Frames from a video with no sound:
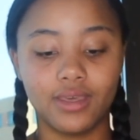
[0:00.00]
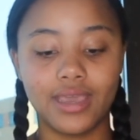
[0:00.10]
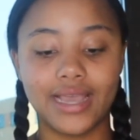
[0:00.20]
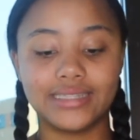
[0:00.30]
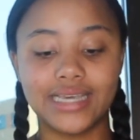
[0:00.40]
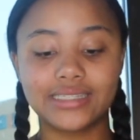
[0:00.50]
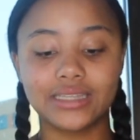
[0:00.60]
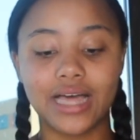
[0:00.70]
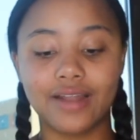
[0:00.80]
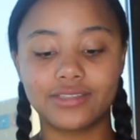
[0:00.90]
It takes a
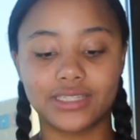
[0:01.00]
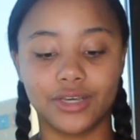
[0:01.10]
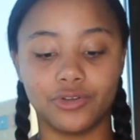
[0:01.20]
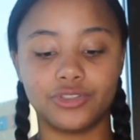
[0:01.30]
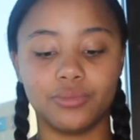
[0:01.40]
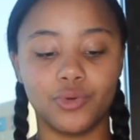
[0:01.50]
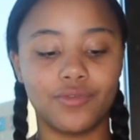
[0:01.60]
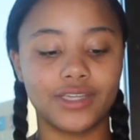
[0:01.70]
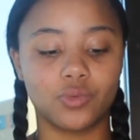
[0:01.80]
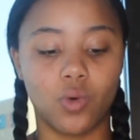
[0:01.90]
lot of skill to
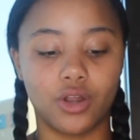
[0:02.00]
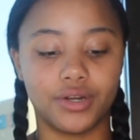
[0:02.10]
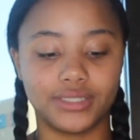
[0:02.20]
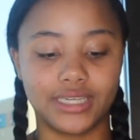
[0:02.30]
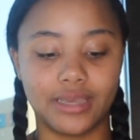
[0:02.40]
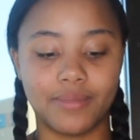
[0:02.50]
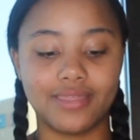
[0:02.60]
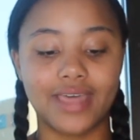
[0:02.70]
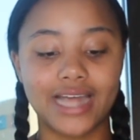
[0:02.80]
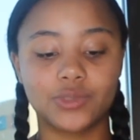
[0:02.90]
move as one on a team,
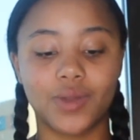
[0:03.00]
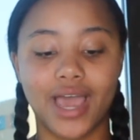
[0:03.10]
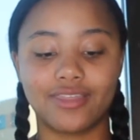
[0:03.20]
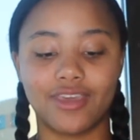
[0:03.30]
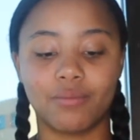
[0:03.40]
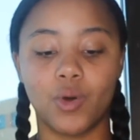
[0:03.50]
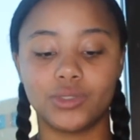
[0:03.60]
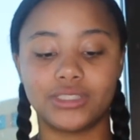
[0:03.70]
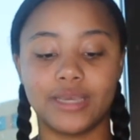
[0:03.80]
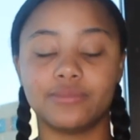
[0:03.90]
and that's what I think
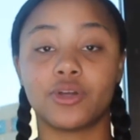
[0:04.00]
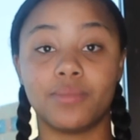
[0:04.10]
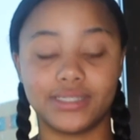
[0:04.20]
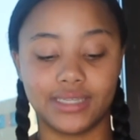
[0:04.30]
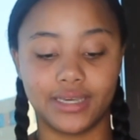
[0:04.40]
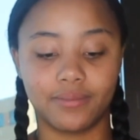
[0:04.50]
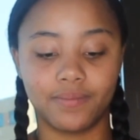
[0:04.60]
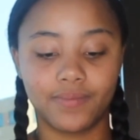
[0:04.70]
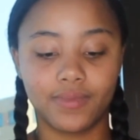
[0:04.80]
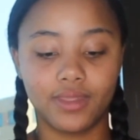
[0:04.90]
most teams are missing.
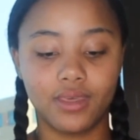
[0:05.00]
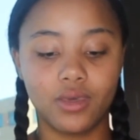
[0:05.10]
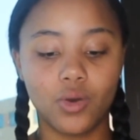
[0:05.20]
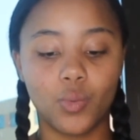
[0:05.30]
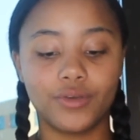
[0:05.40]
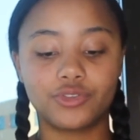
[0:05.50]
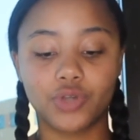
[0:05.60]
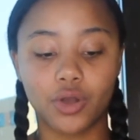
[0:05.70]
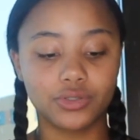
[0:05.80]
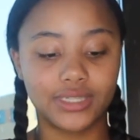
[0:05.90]
We've
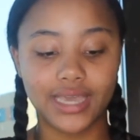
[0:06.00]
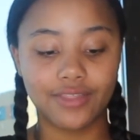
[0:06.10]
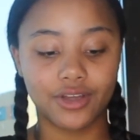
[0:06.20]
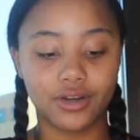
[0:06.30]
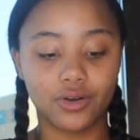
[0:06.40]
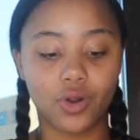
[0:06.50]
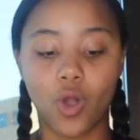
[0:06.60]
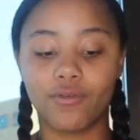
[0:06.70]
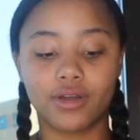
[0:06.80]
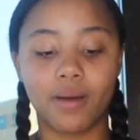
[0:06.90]
struggled together,
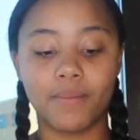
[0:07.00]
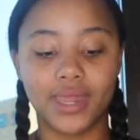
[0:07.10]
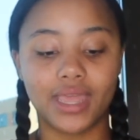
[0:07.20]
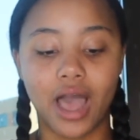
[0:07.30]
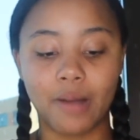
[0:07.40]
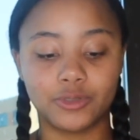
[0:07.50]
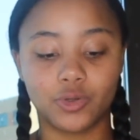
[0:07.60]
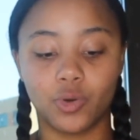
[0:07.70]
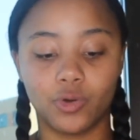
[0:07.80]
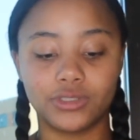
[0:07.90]
overcome many
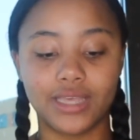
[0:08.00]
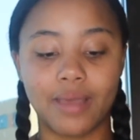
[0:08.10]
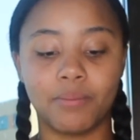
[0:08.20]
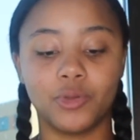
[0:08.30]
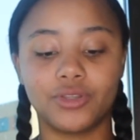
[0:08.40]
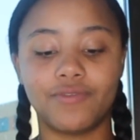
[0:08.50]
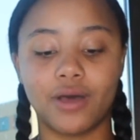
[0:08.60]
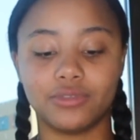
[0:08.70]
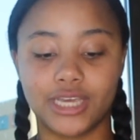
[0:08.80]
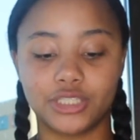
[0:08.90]
obstacles, and built the
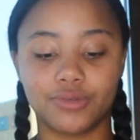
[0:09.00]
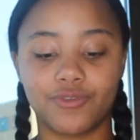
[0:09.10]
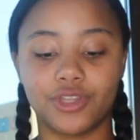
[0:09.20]
foundation for the